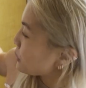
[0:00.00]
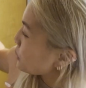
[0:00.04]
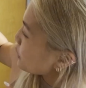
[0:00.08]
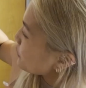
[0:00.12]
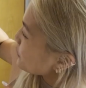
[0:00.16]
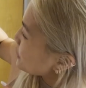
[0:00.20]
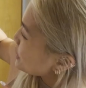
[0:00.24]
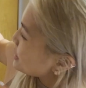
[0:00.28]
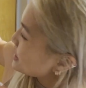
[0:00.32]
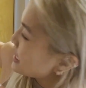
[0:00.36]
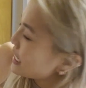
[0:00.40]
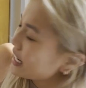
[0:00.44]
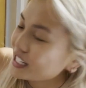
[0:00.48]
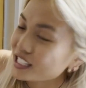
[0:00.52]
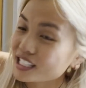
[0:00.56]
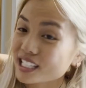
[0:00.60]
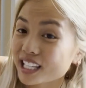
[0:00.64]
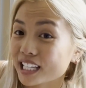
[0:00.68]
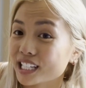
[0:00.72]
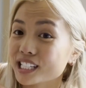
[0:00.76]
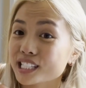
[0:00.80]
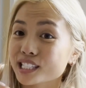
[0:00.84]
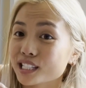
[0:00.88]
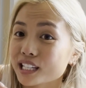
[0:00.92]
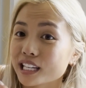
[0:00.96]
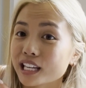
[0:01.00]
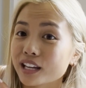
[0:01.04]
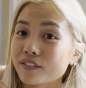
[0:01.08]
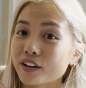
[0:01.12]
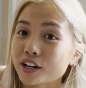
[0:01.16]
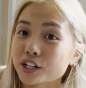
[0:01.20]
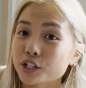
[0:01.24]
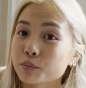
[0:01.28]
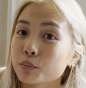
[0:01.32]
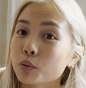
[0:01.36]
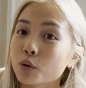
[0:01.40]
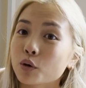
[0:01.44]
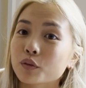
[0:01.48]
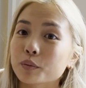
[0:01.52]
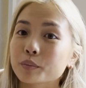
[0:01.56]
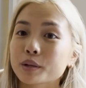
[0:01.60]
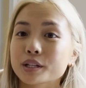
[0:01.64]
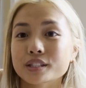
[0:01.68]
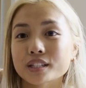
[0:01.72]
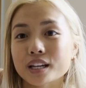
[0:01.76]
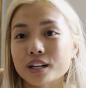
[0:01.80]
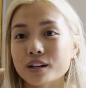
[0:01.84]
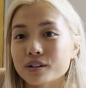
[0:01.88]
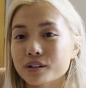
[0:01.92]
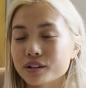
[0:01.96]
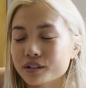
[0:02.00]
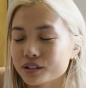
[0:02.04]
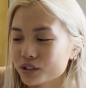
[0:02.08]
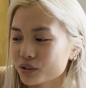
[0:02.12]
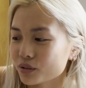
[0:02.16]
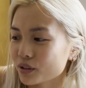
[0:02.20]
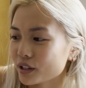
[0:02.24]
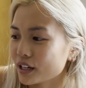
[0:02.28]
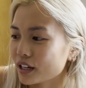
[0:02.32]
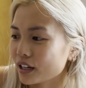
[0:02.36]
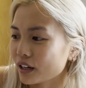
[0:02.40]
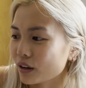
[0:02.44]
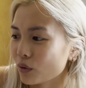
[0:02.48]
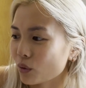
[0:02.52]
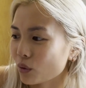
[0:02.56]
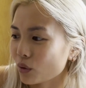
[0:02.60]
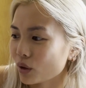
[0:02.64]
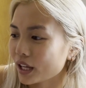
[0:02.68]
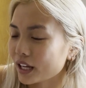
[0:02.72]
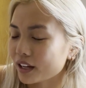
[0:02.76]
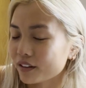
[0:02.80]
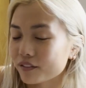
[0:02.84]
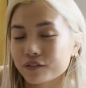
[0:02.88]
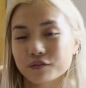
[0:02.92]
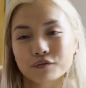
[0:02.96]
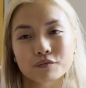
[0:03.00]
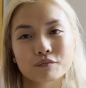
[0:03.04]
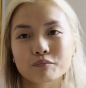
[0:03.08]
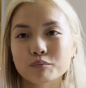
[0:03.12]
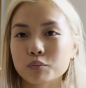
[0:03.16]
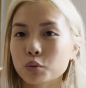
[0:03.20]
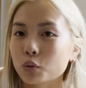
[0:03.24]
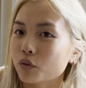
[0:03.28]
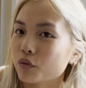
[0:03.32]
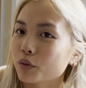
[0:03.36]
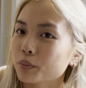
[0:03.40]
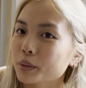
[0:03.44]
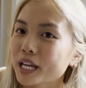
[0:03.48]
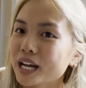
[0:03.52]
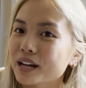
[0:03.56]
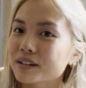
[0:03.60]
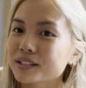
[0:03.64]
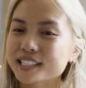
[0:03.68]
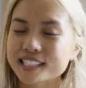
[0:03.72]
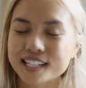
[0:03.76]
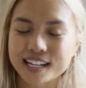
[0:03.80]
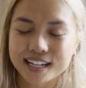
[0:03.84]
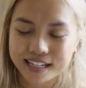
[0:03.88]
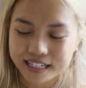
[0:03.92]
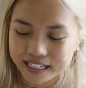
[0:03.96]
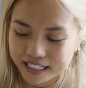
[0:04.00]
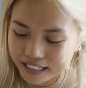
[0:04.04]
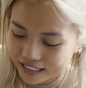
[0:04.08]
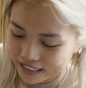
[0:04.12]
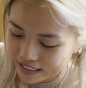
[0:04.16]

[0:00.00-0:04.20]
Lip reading: of the skeins to like see if I should pull from the center string or like pull from the outside